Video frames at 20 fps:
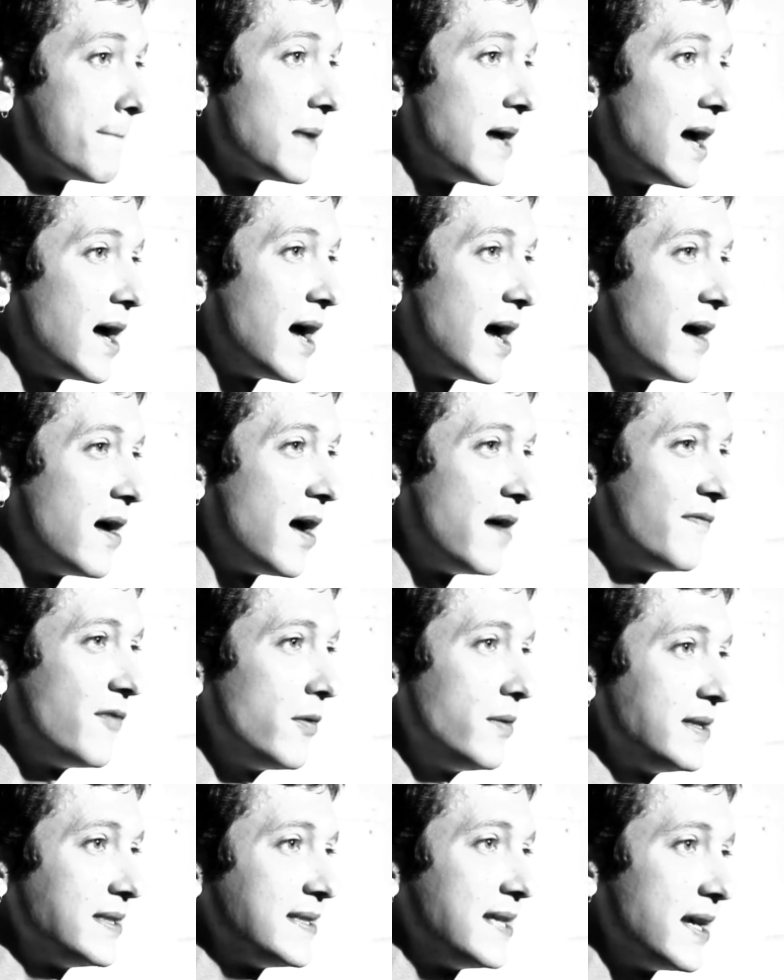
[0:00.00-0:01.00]
I've
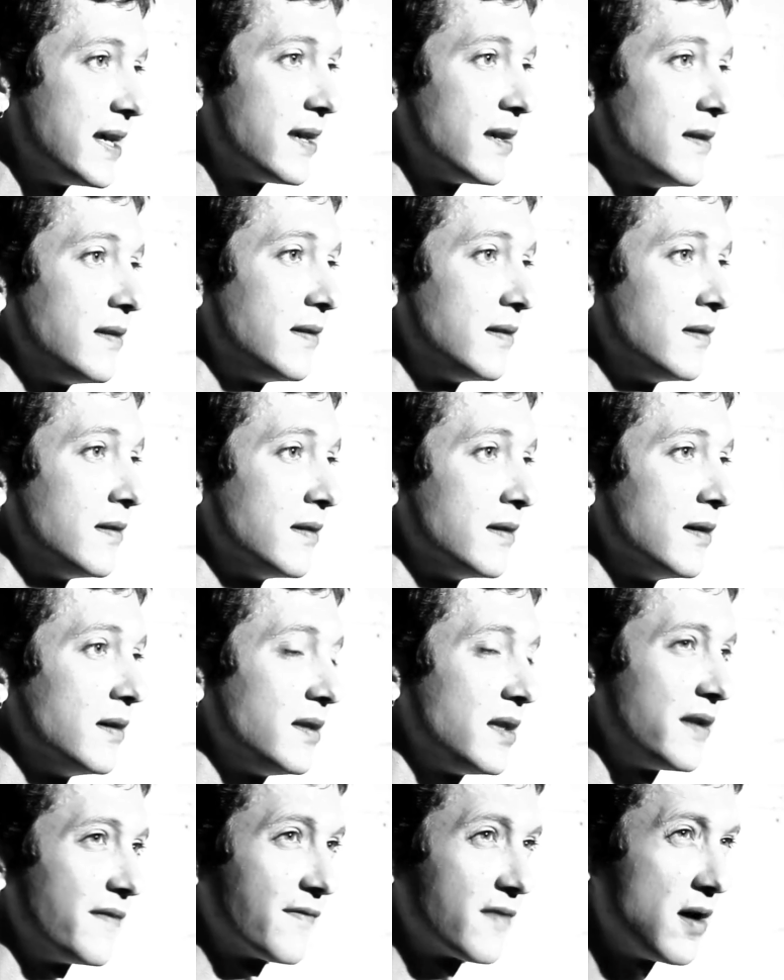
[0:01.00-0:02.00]
always taken
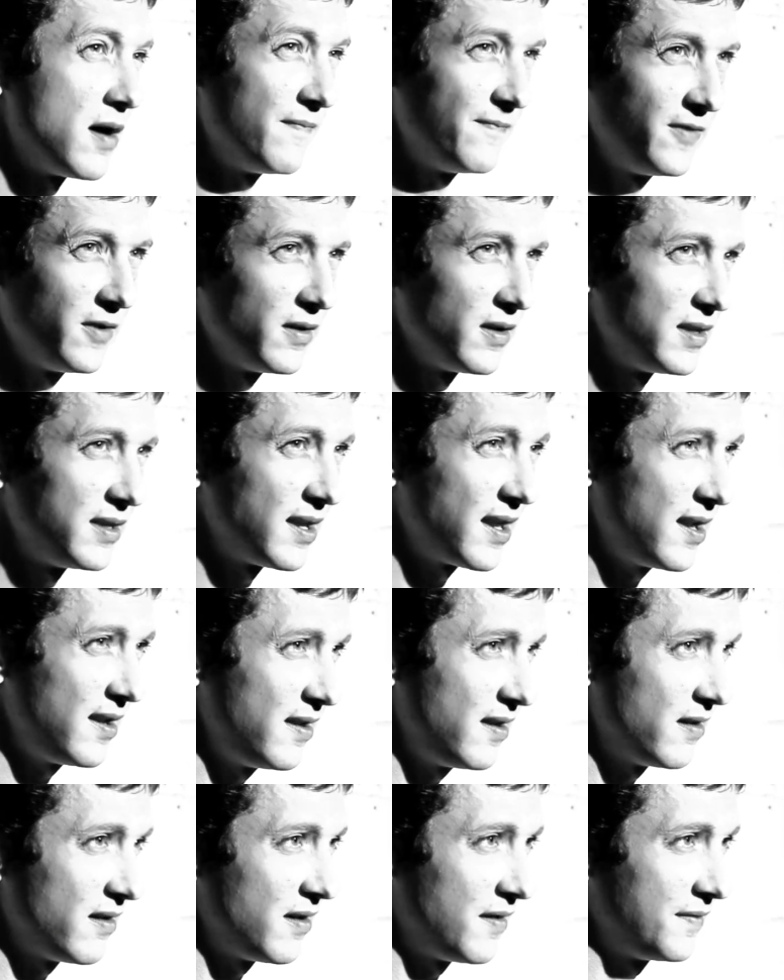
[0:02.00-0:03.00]
a lot of comfort in the
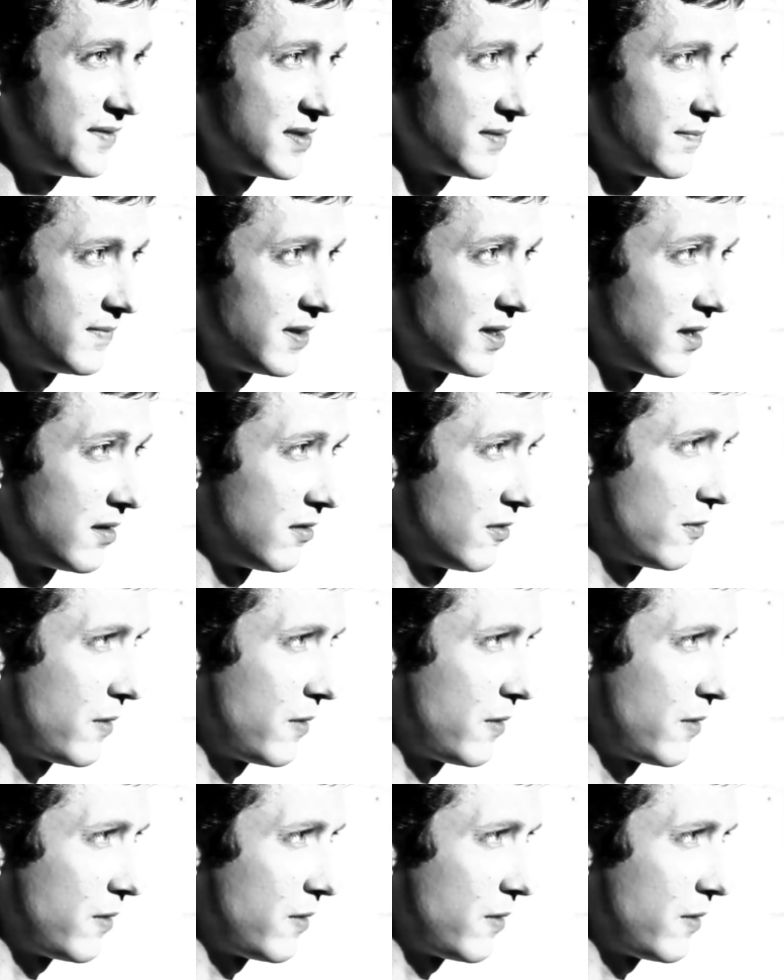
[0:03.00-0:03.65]
idea of something